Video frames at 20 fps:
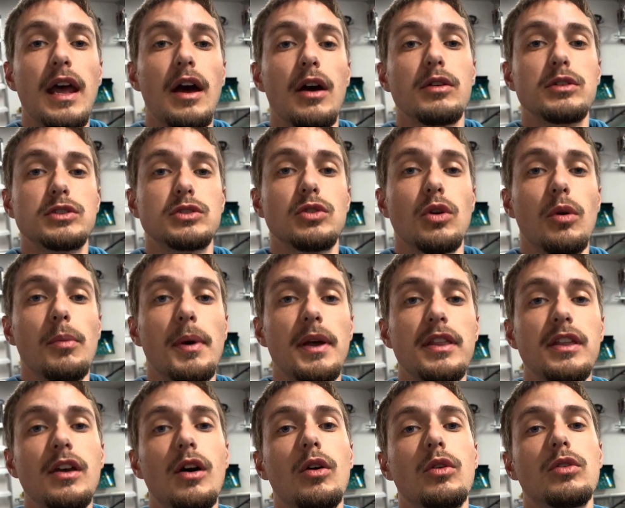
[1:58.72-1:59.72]
Now, I was told by
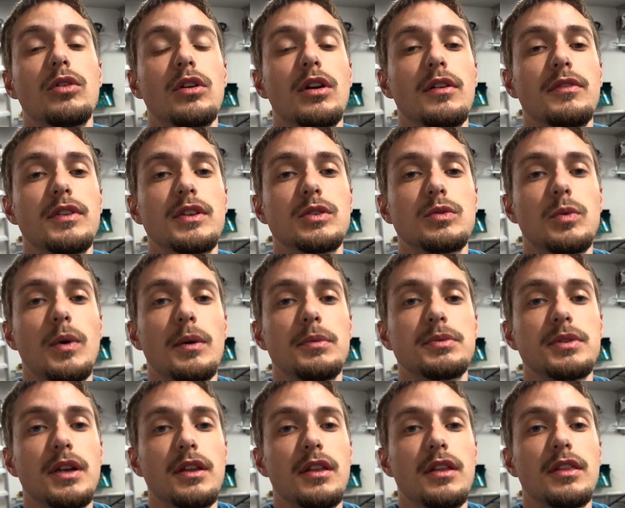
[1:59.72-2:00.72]
the owner of this
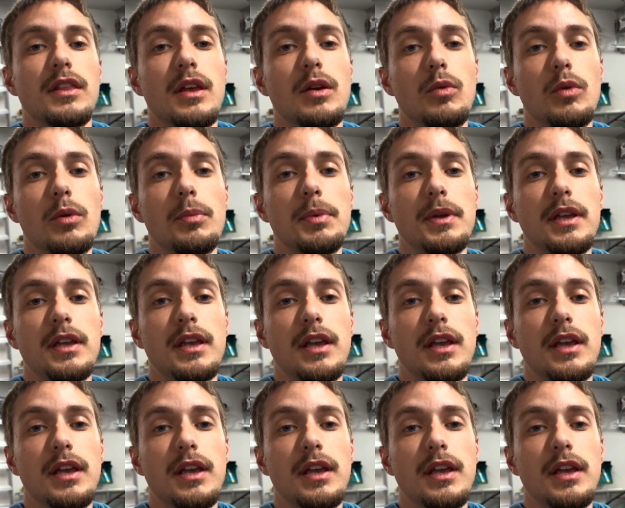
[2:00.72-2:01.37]
website that they will be